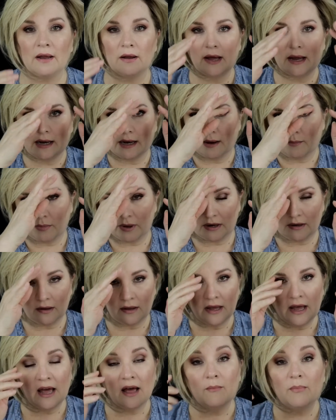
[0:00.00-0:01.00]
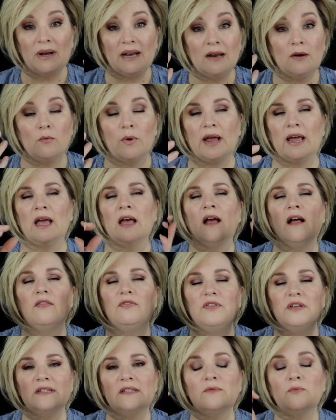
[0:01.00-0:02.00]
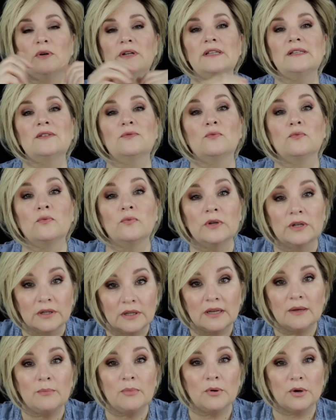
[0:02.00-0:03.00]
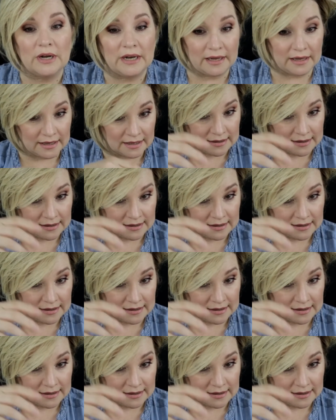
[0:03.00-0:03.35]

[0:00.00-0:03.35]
uh, but, uh, but anyway, this one is really pretty.